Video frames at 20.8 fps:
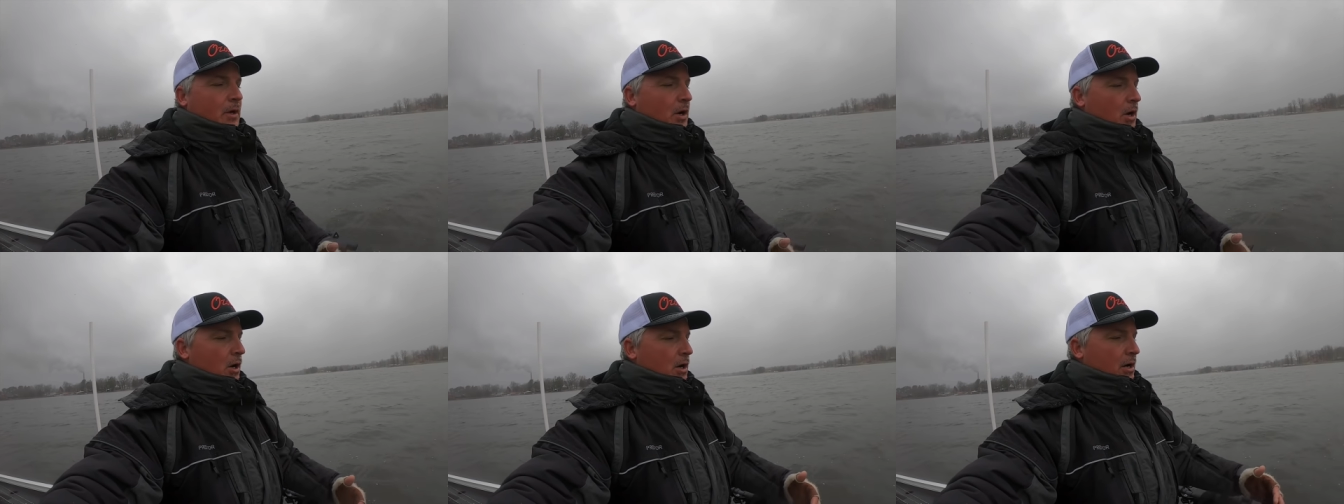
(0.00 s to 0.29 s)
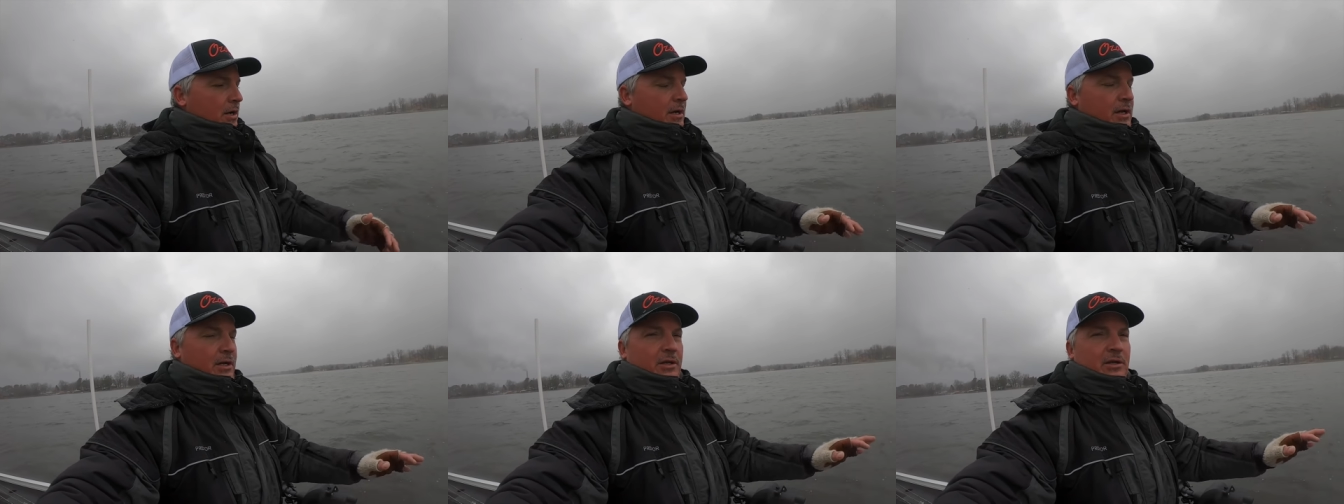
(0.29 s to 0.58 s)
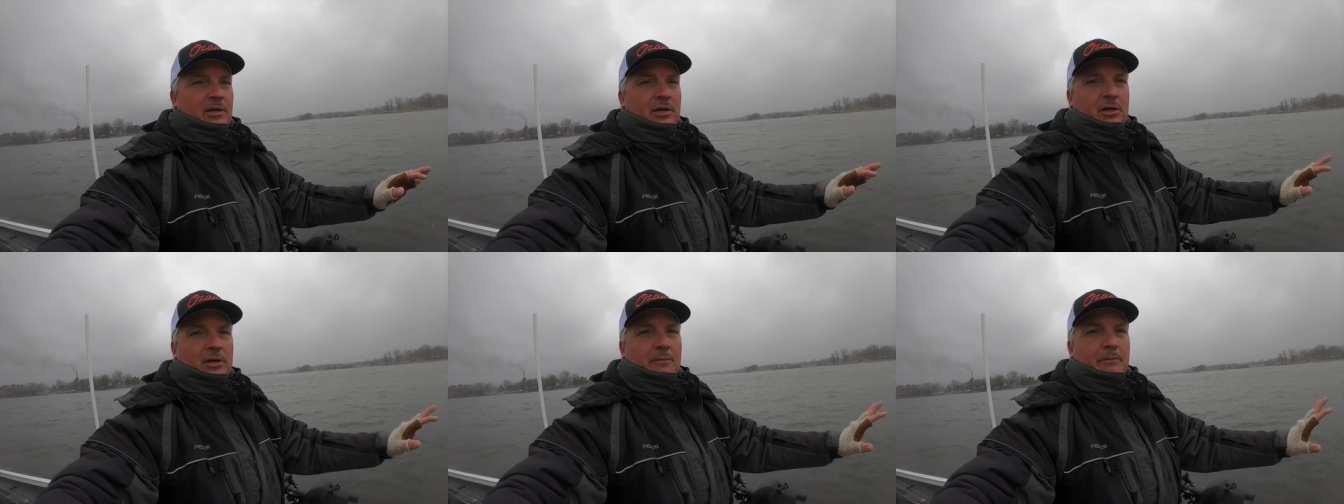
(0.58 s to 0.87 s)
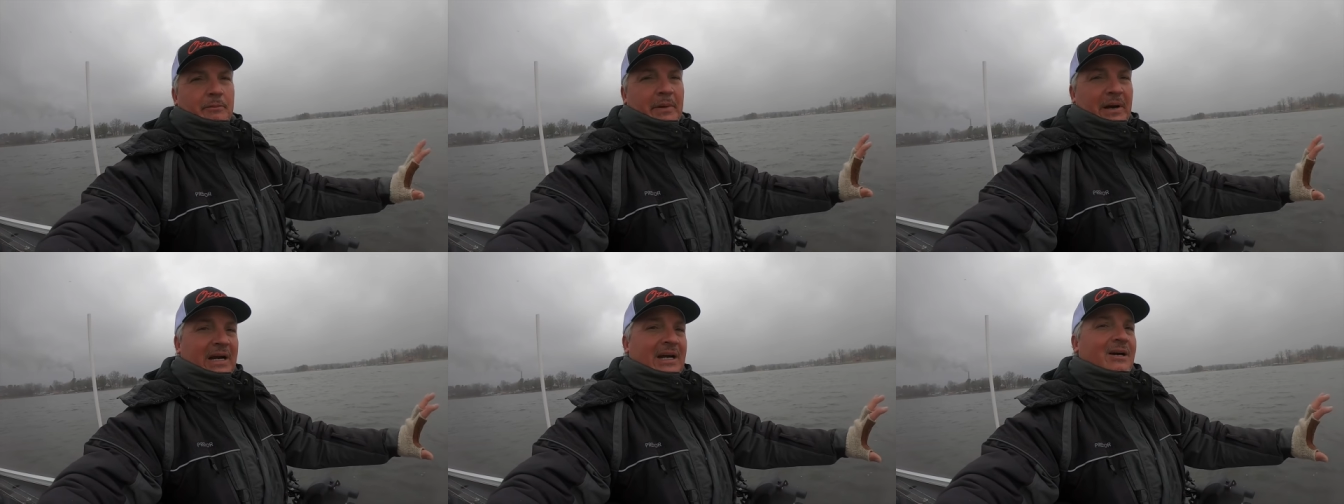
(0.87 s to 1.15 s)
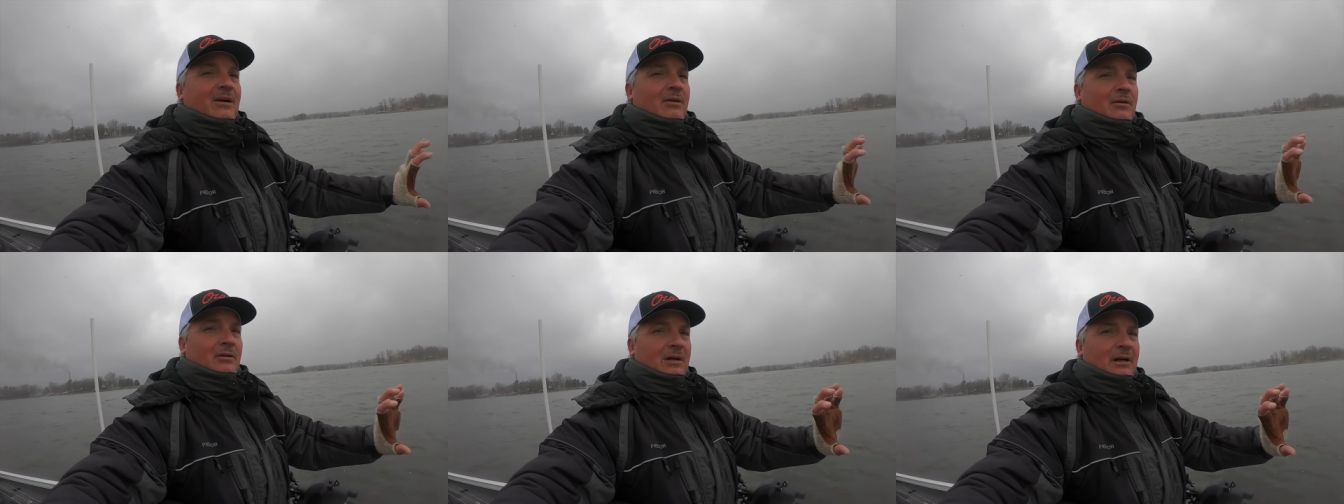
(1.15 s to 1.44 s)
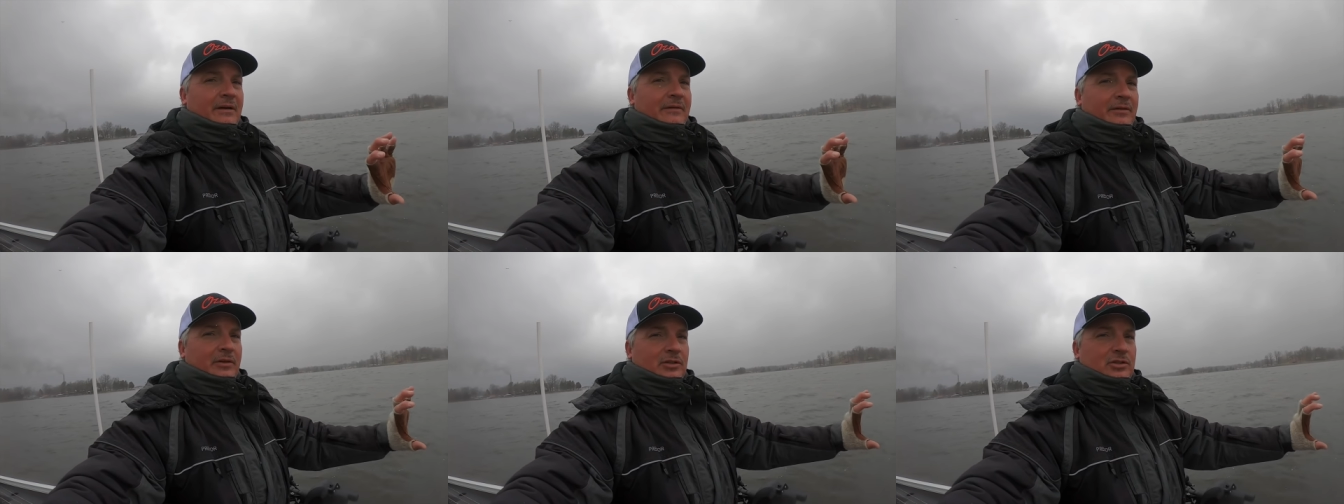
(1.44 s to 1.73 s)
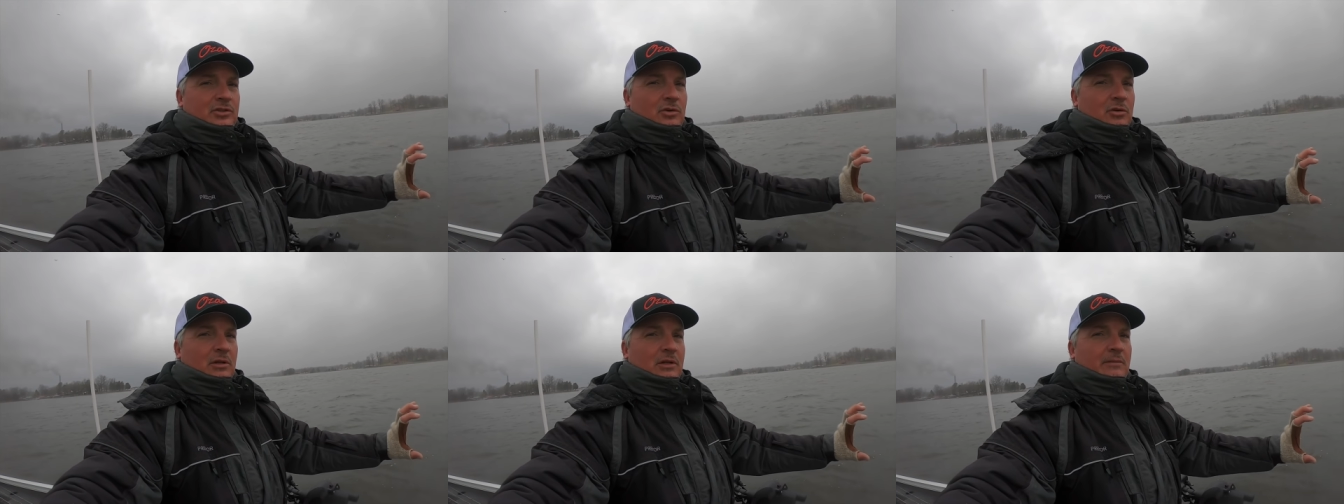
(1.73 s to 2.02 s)
on your barrel of your
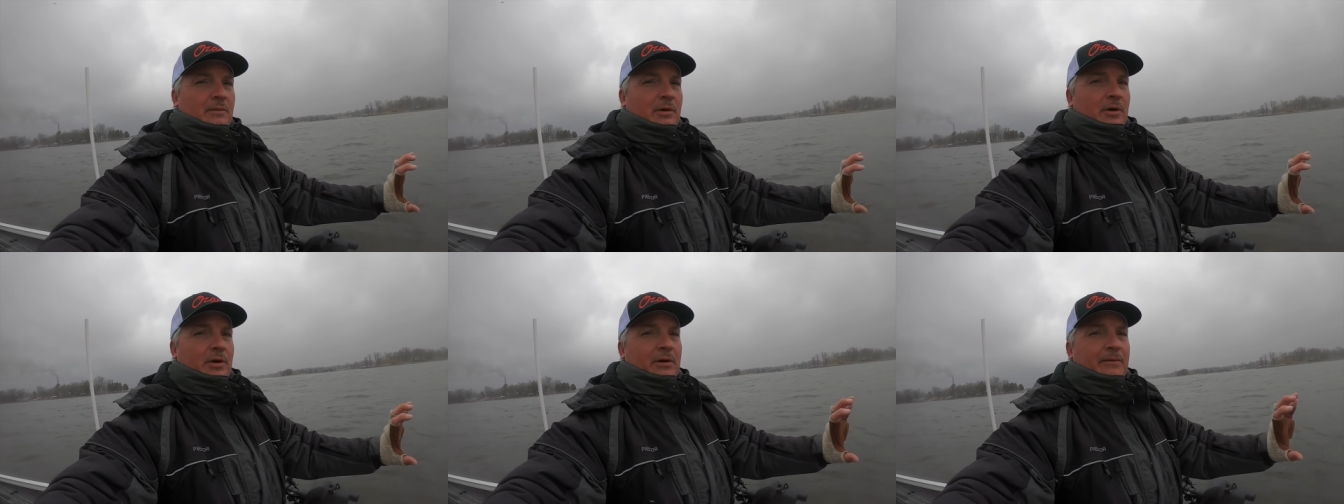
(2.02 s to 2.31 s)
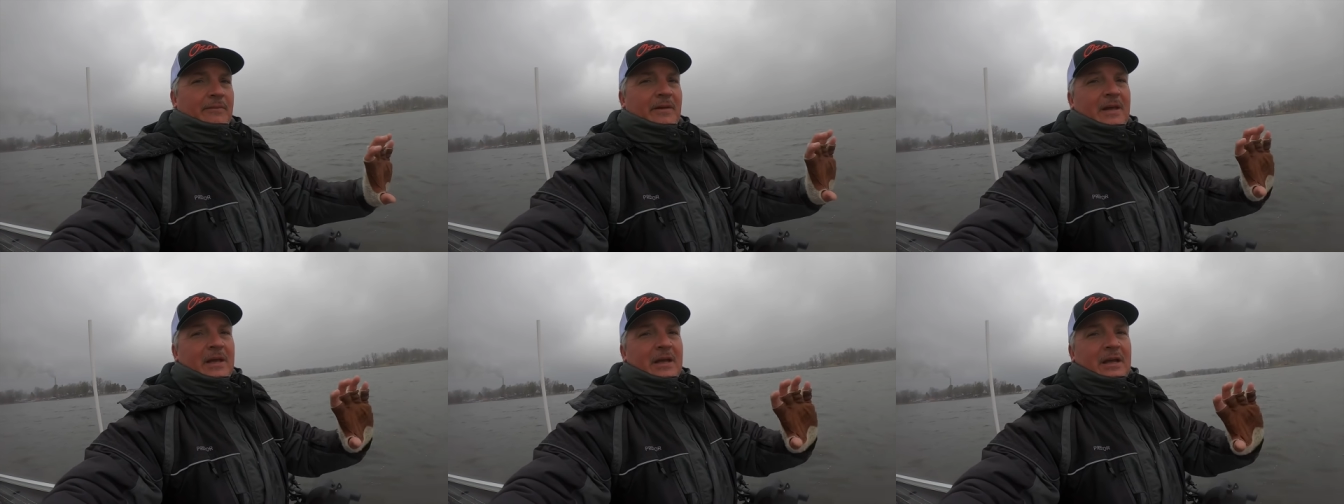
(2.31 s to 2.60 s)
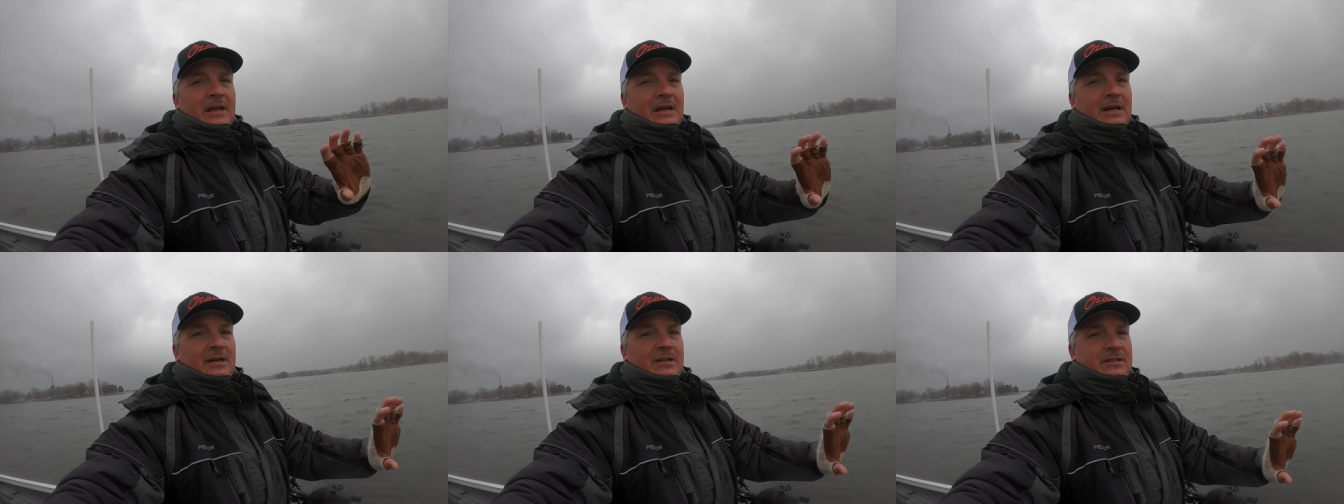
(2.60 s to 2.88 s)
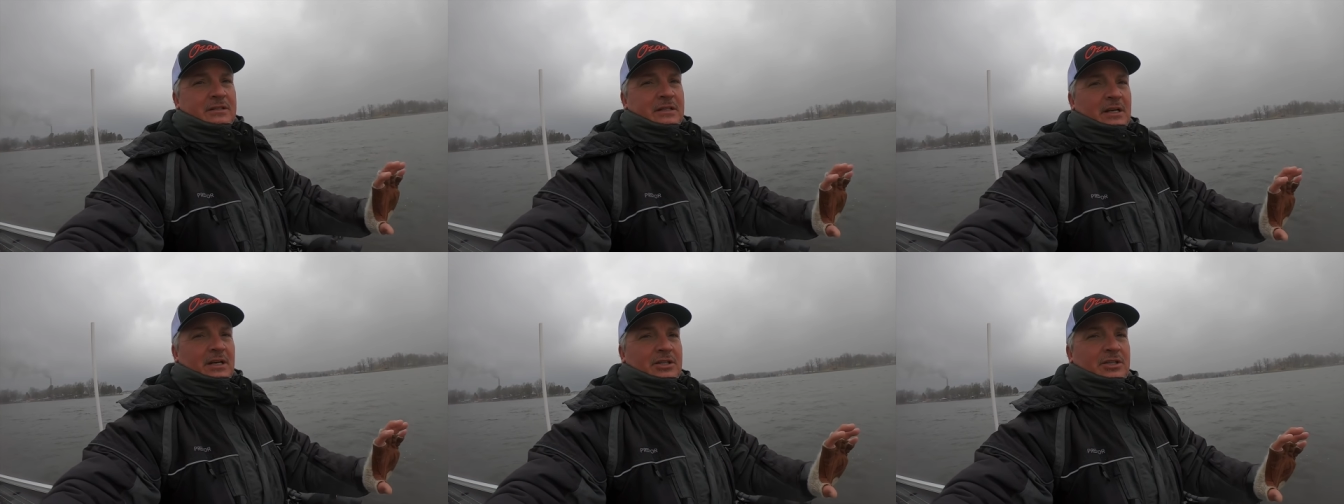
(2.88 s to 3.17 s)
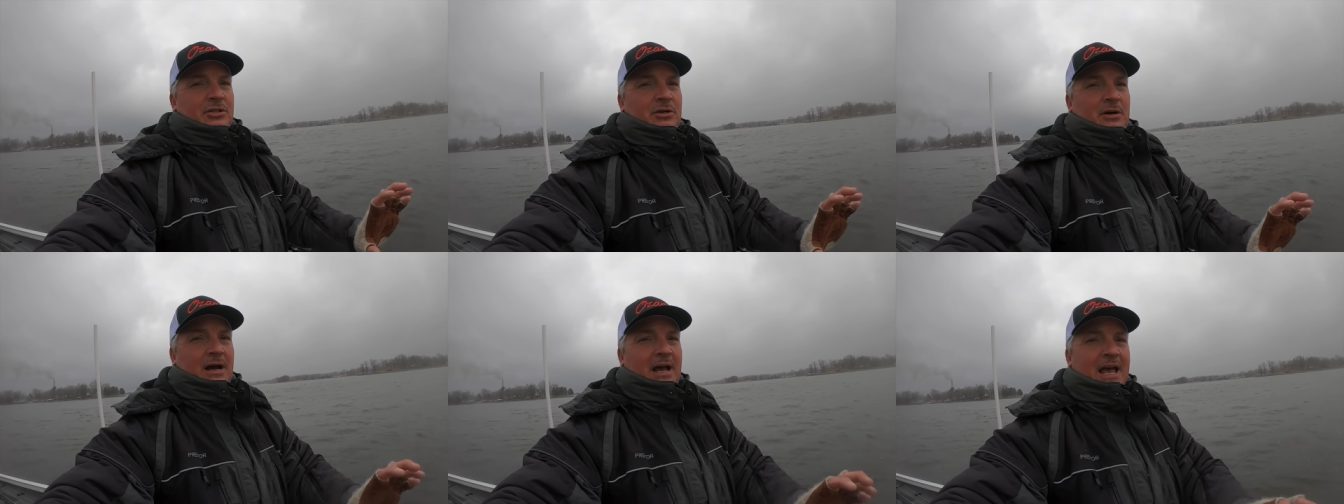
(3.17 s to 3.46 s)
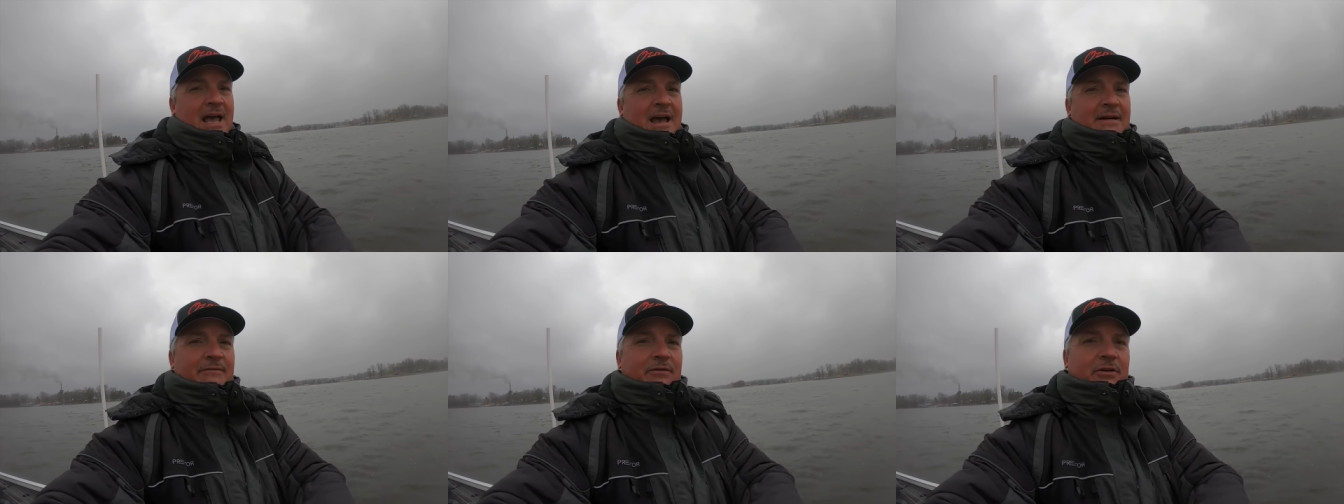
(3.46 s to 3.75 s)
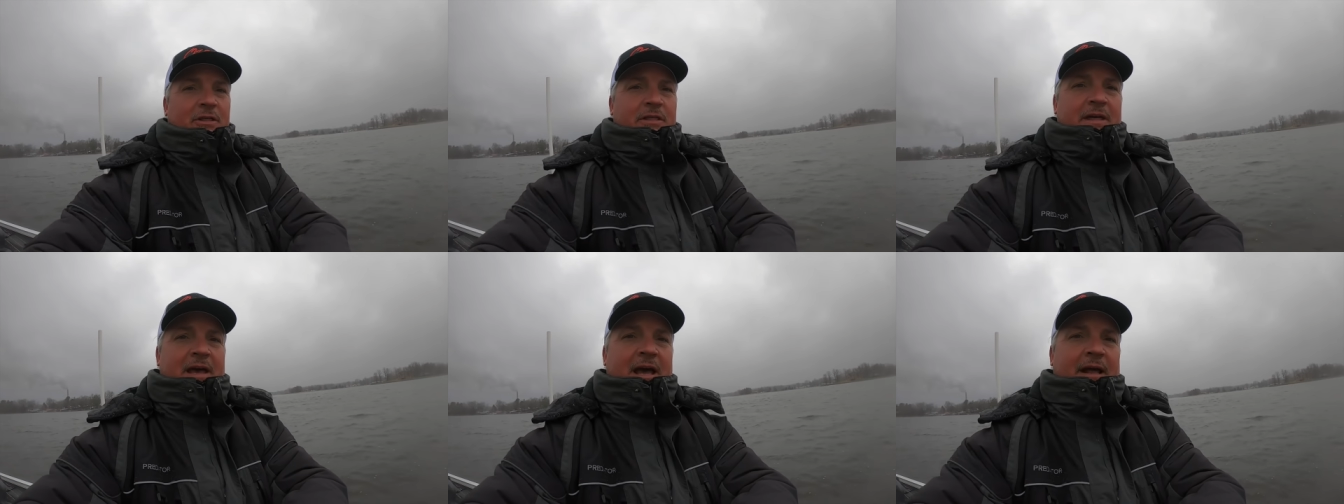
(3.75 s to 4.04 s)
trolling motor. Here's the issue I have
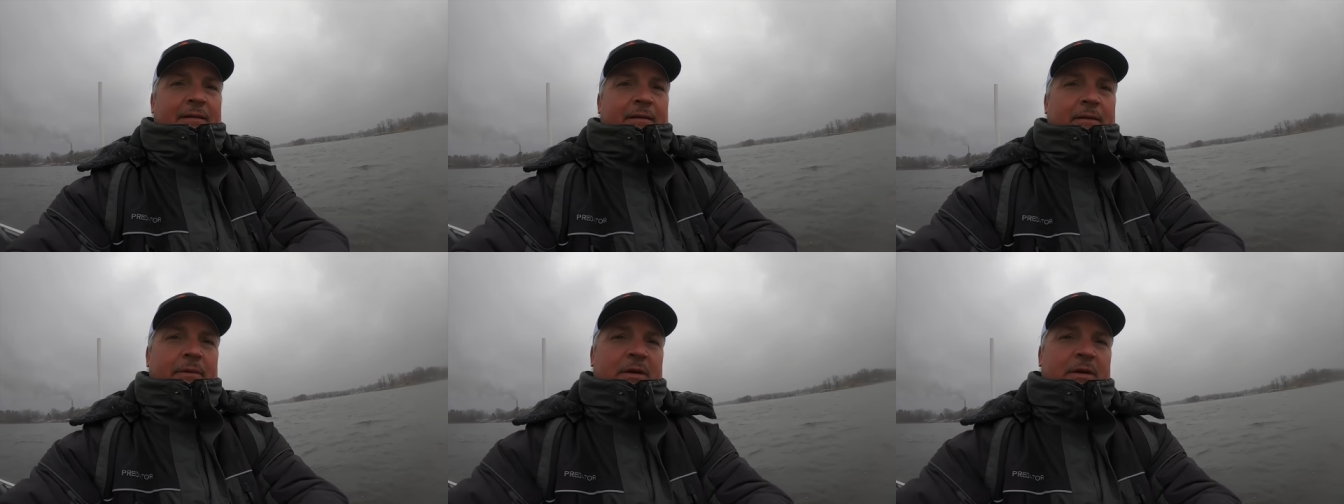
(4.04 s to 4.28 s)
with that.